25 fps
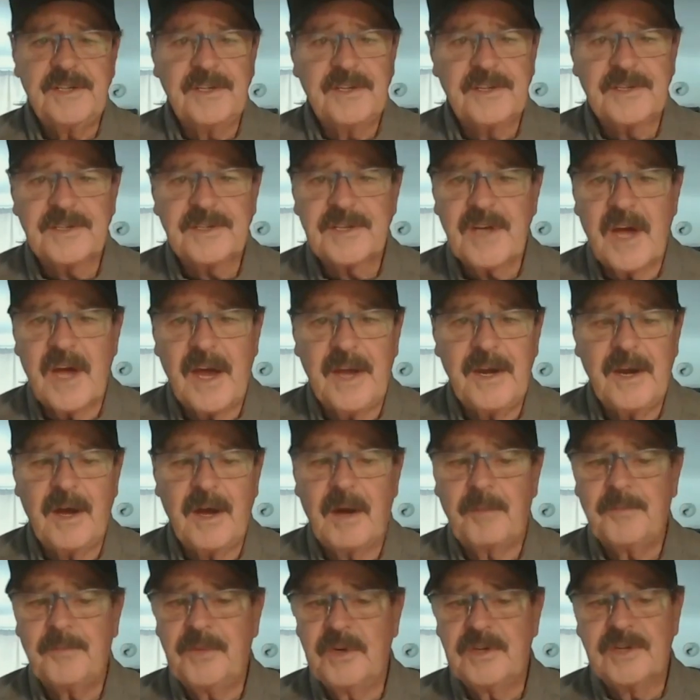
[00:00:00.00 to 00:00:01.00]
to sign
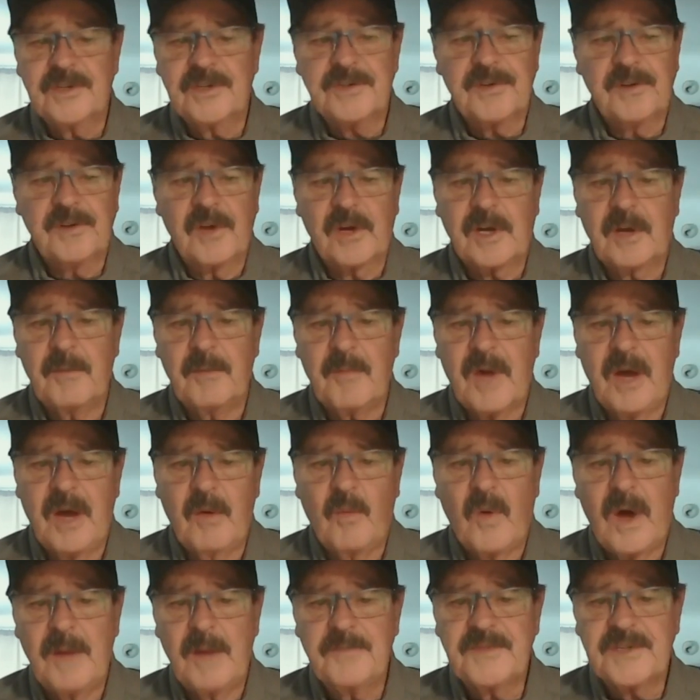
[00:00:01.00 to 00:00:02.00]
up. You just look at my
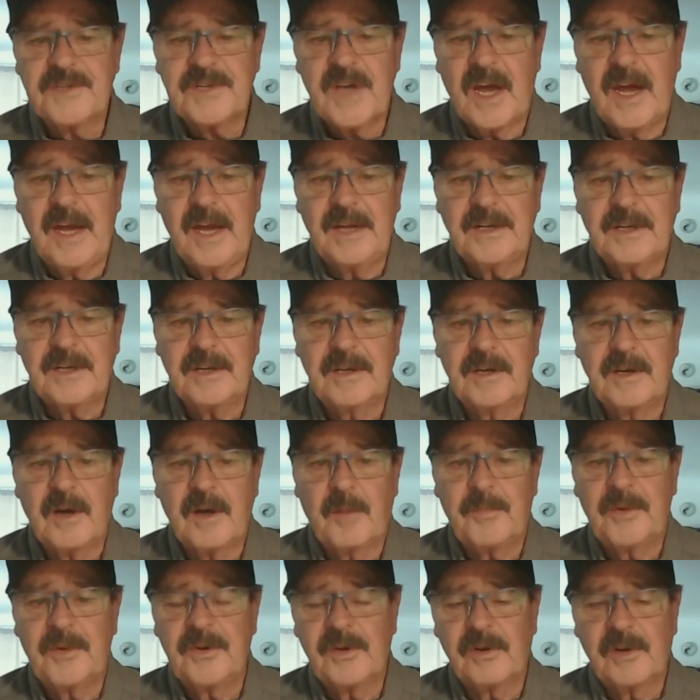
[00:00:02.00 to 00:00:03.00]
website, and
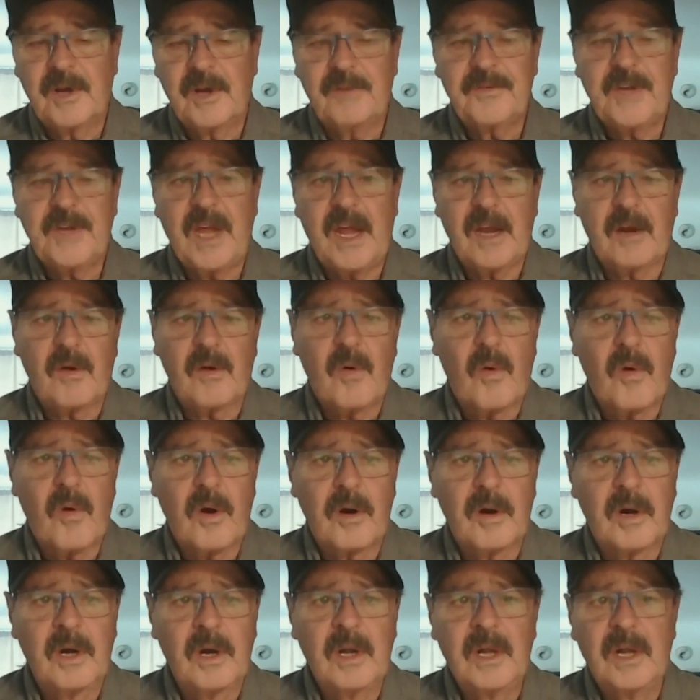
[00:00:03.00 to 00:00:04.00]
up in the left-hand
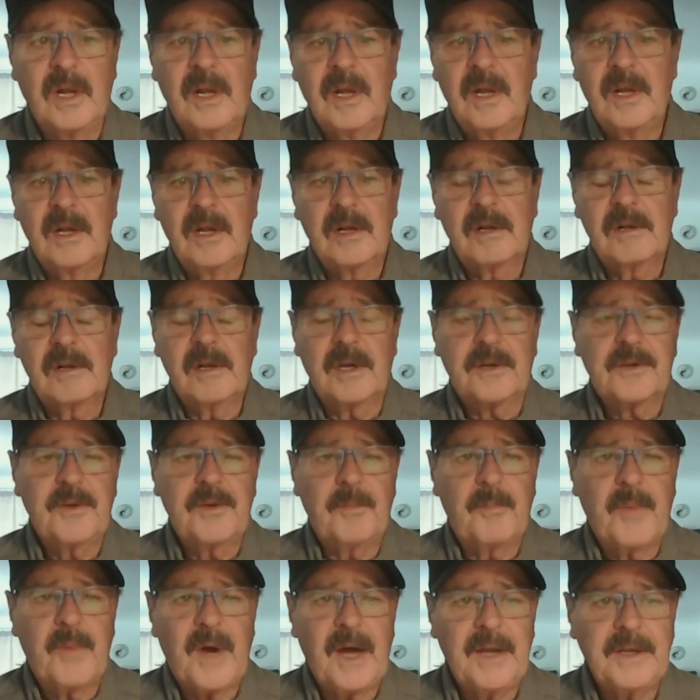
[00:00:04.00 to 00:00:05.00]
corner, click the
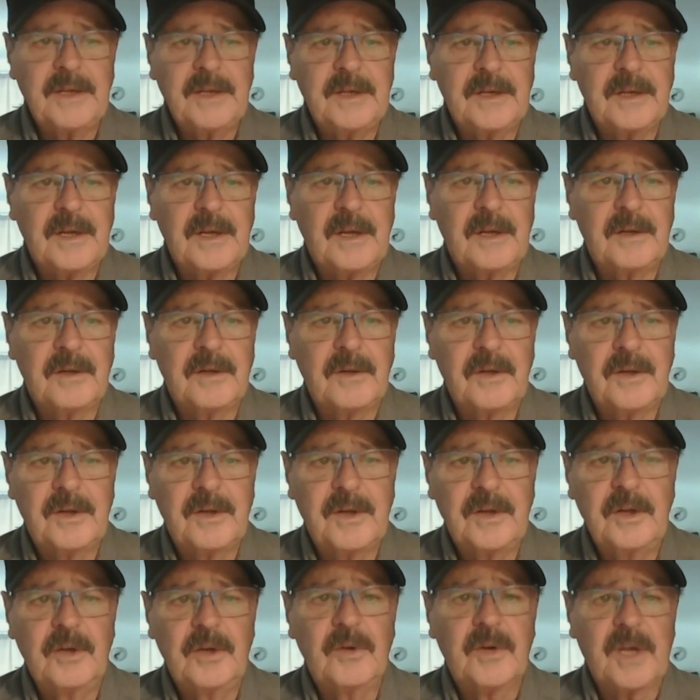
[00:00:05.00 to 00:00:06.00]
button, and
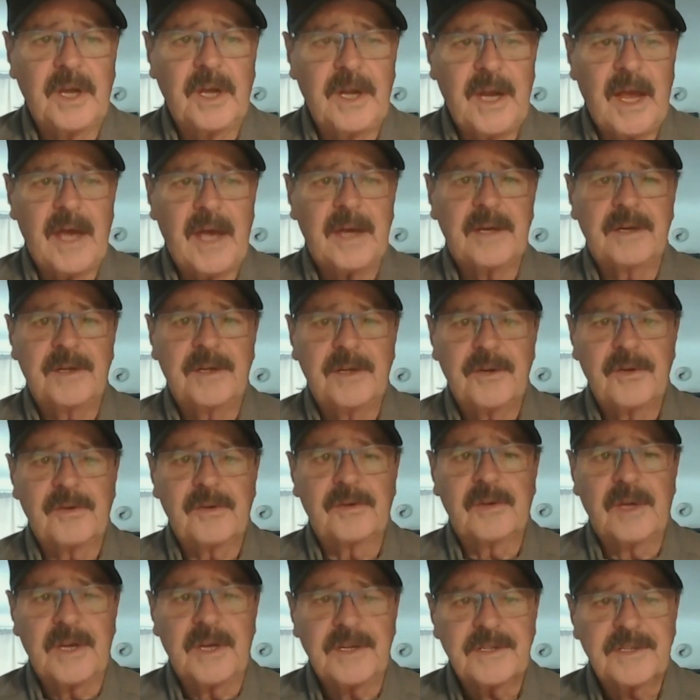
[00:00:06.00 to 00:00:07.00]
you get added to the
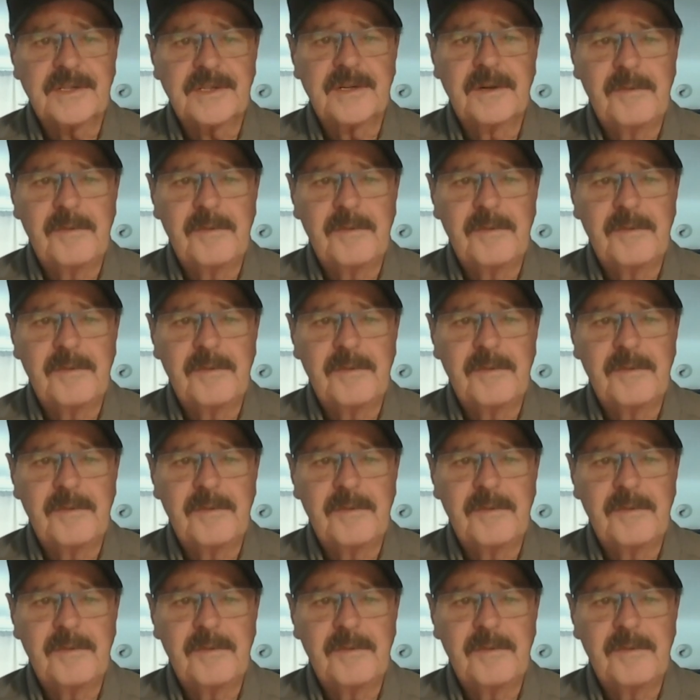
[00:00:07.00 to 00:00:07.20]
list.